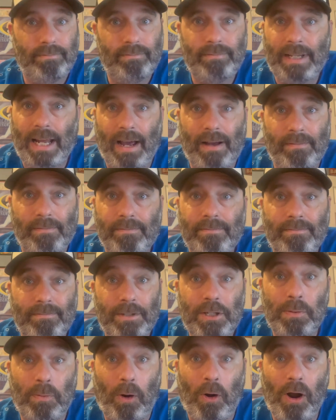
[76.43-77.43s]
Yeah,
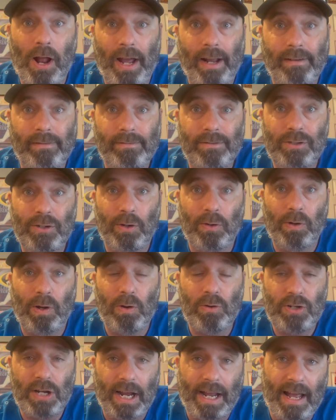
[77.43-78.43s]
tomorrow night. So
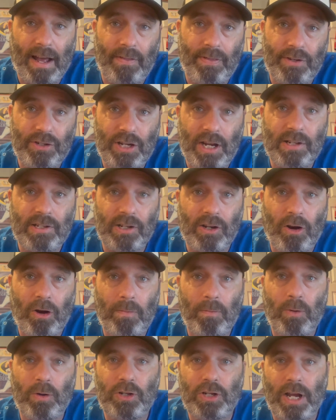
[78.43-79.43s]
go check out the Chasing
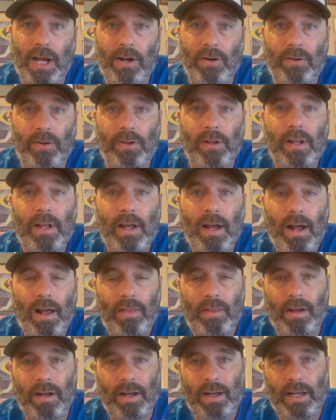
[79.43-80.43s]
Cardboard channel.
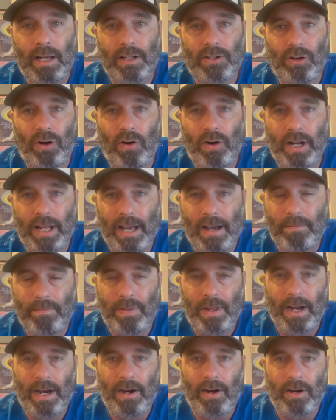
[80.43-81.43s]
It's already up
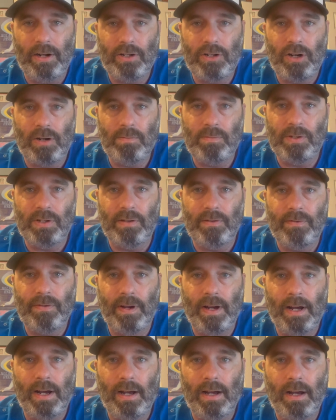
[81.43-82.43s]
there in terms of
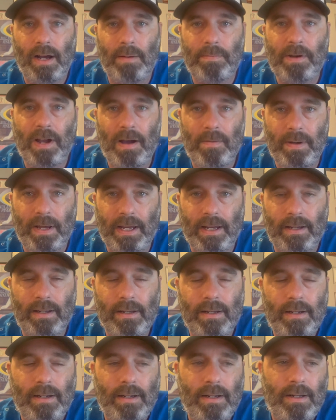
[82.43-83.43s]
upcoming
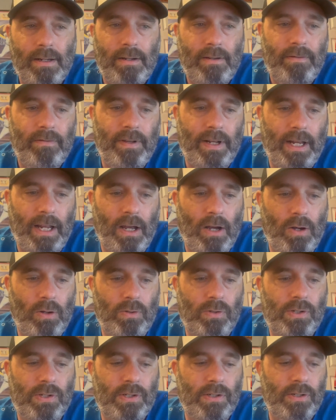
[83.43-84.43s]

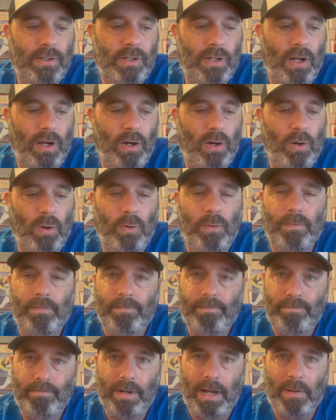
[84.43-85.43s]
videos. So
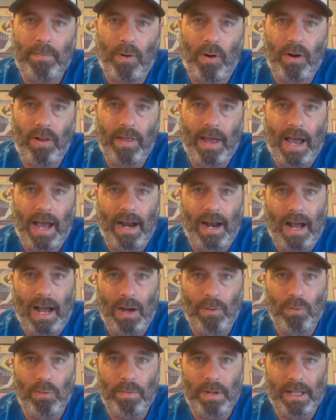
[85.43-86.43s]
be a part of that. I
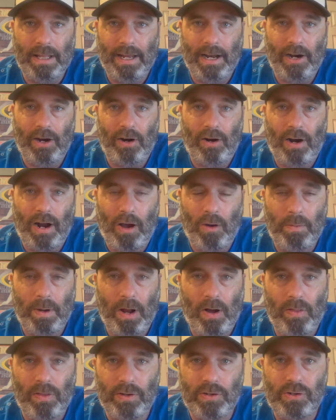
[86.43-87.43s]
will be there. I'll be
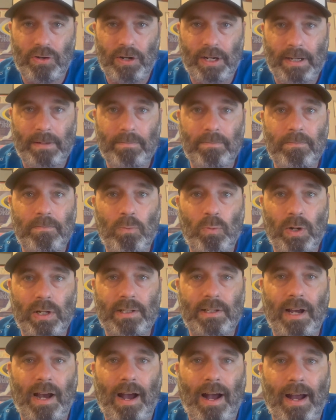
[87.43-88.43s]
on the stream with
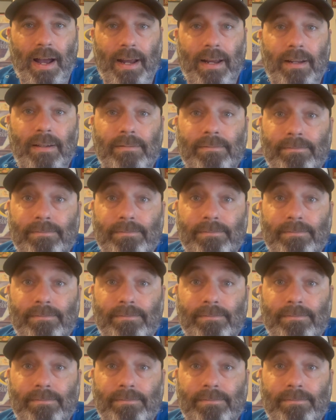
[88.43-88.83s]
Ty.